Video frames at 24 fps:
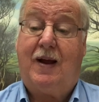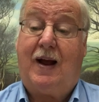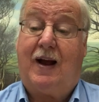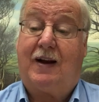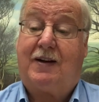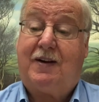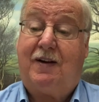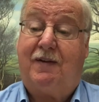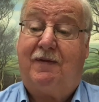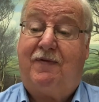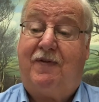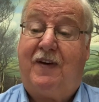I
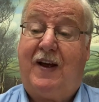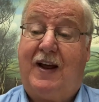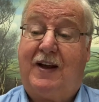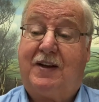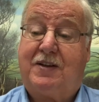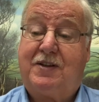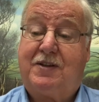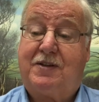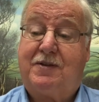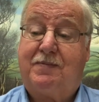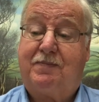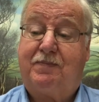
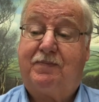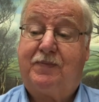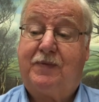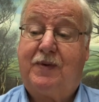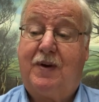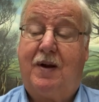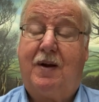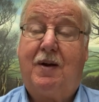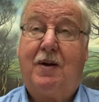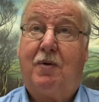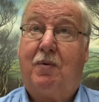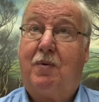confess,
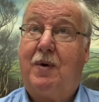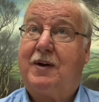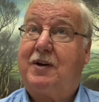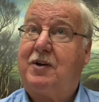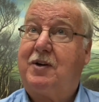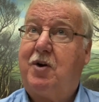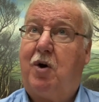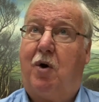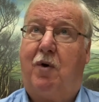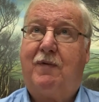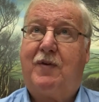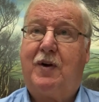when
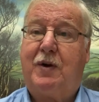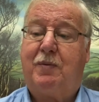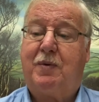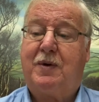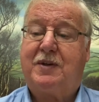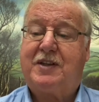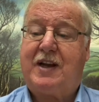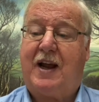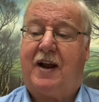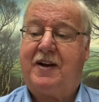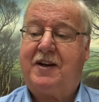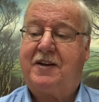COVID
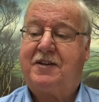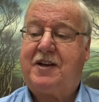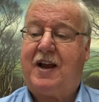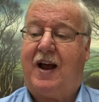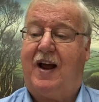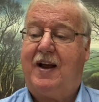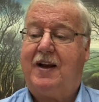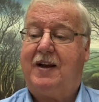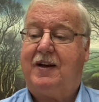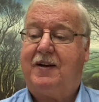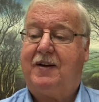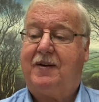was at its
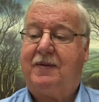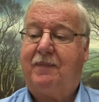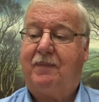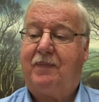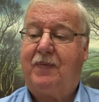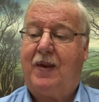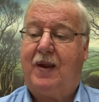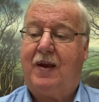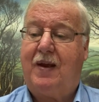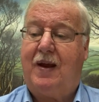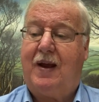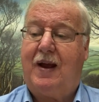height,
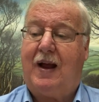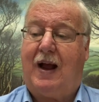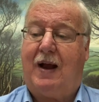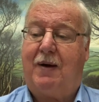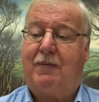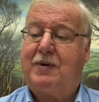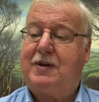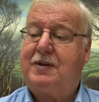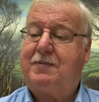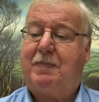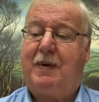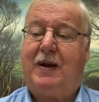I
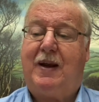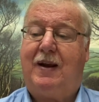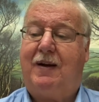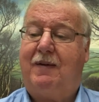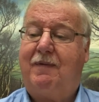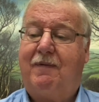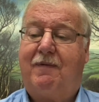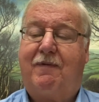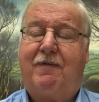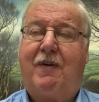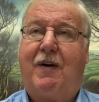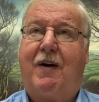was
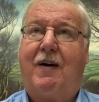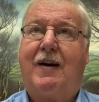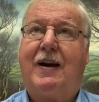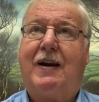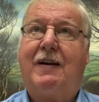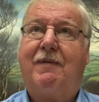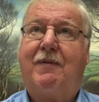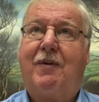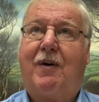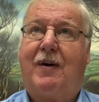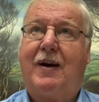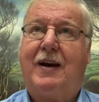being very,
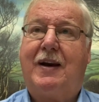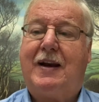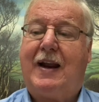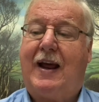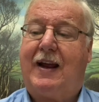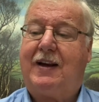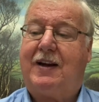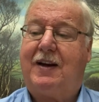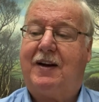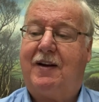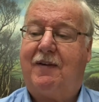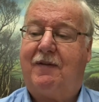very
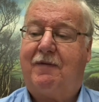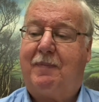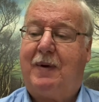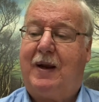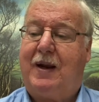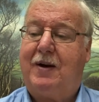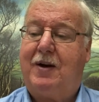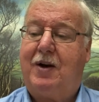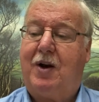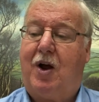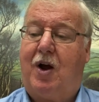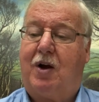negative,
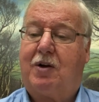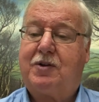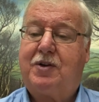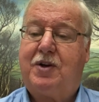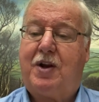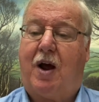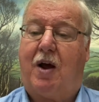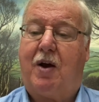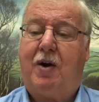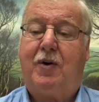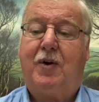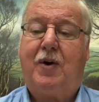being locked
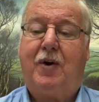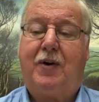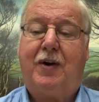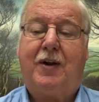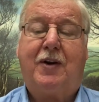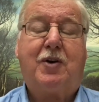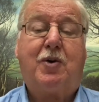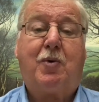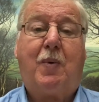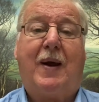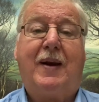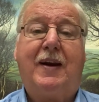down on the
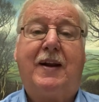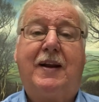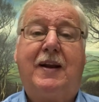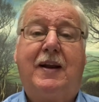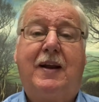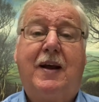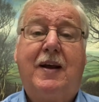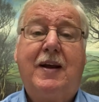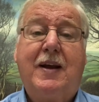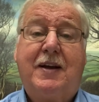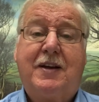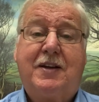
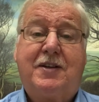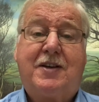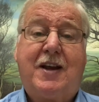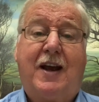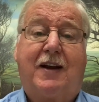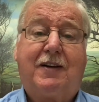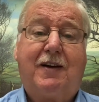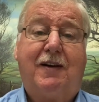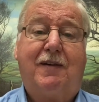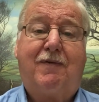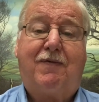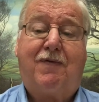
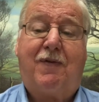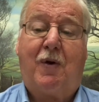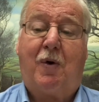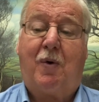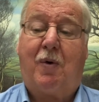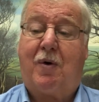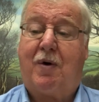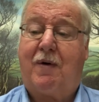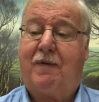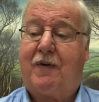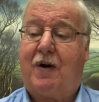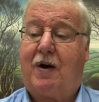22nd
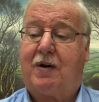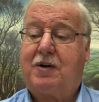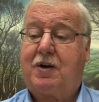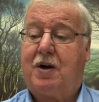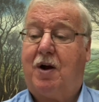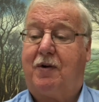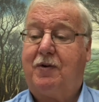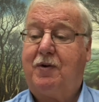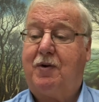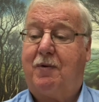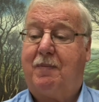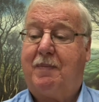floor of our
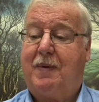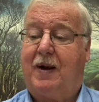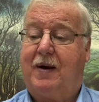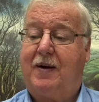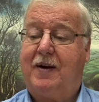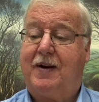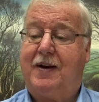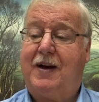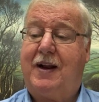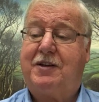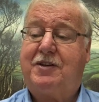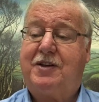condo
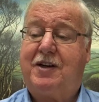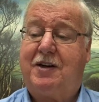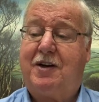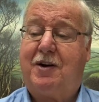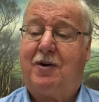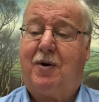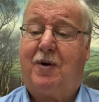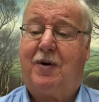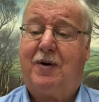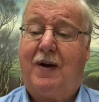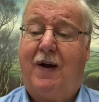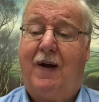building. I said,
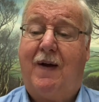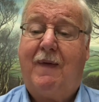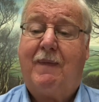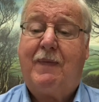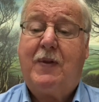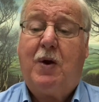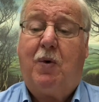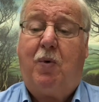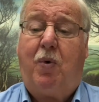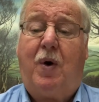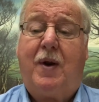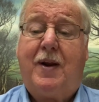Lord,
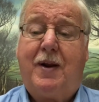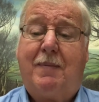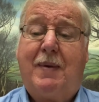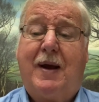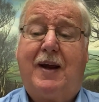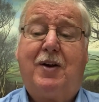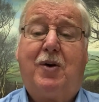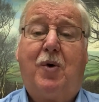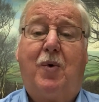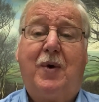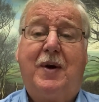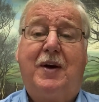what am I
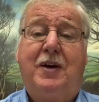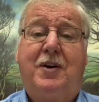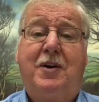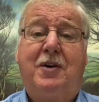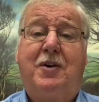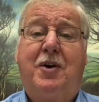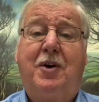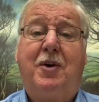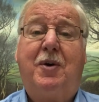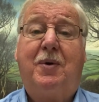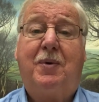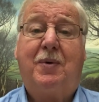going to
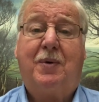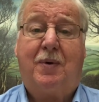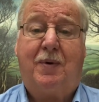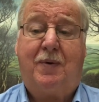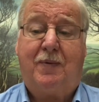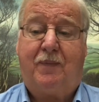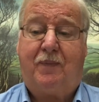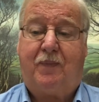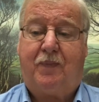do?